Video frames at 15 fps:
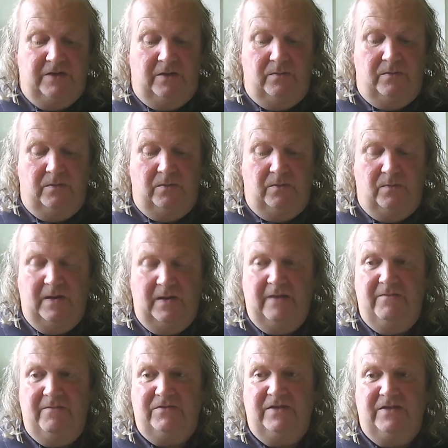So
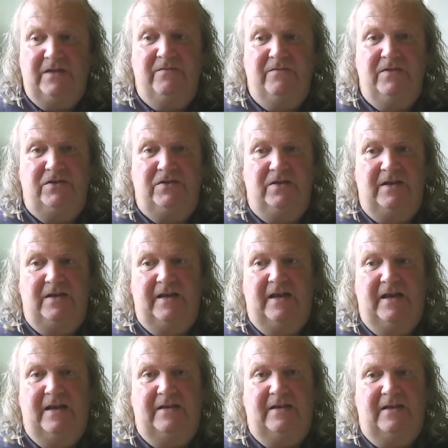whereas they originally
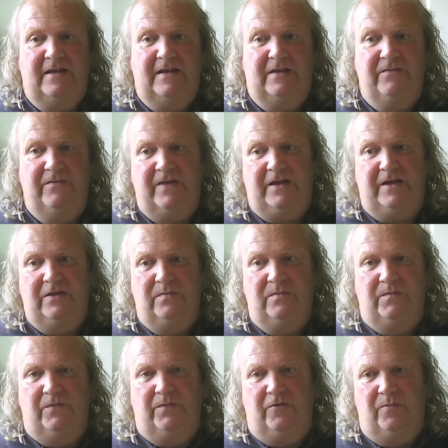had like a
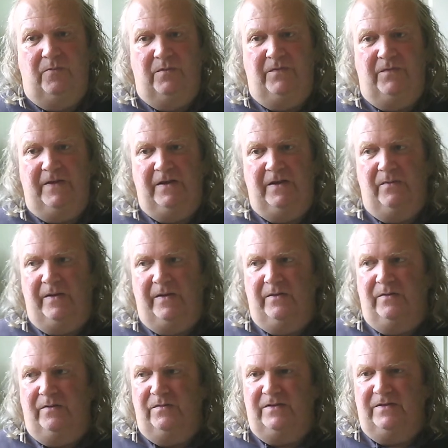vacuum formed finger
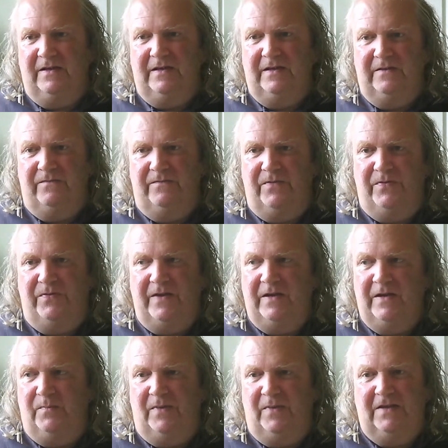wheel that was kind of
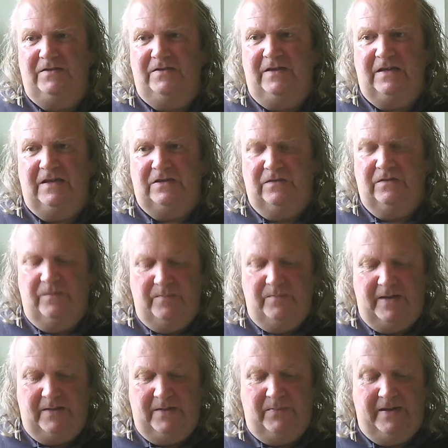thin plasticky stuff
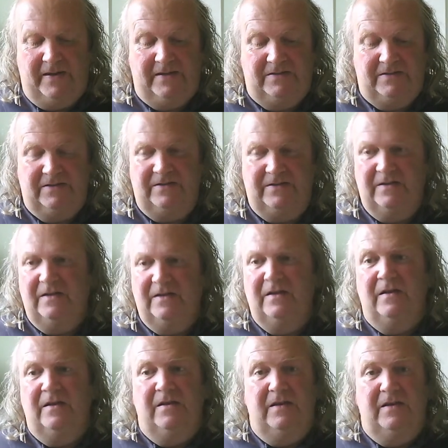and back painted,
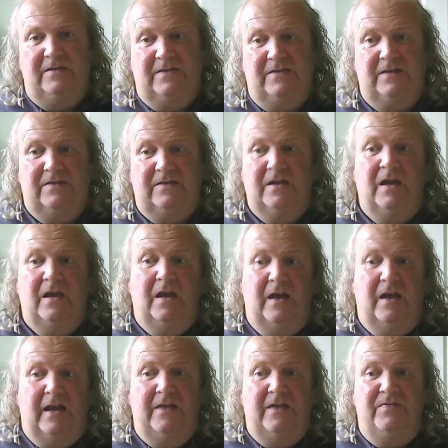it says
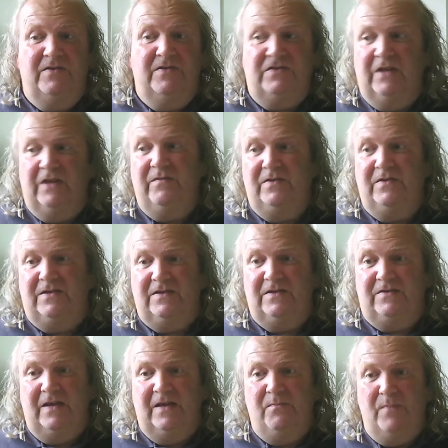in the
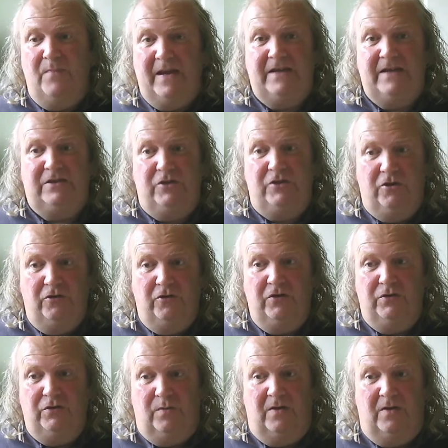seventies they made
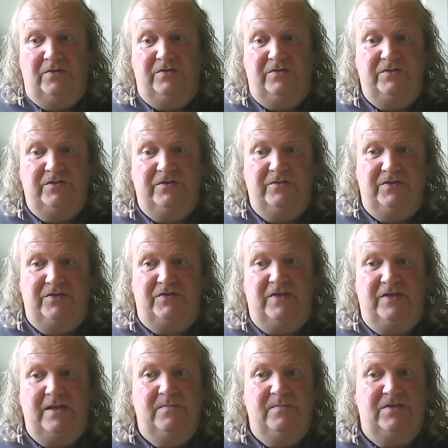coloured ones the
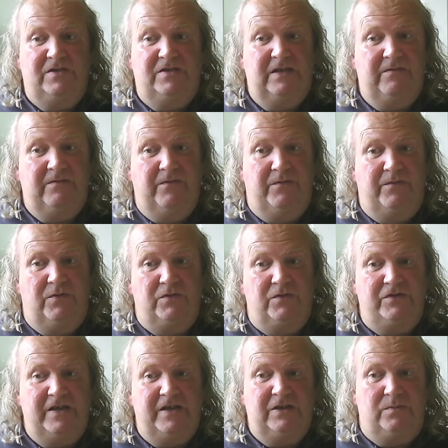same as seven
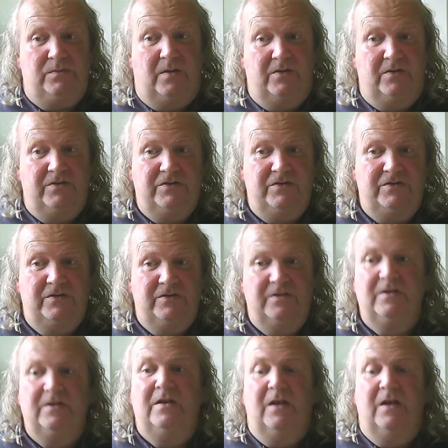forty-six ones,
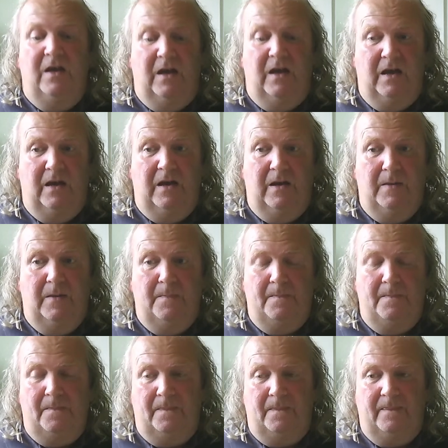
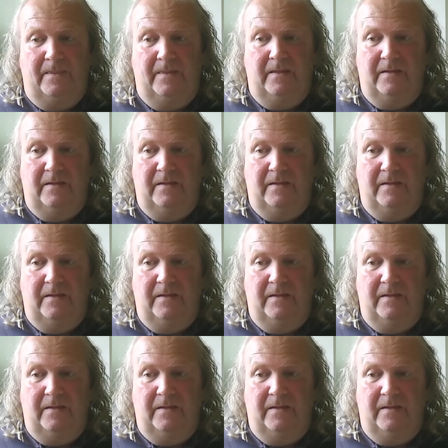um,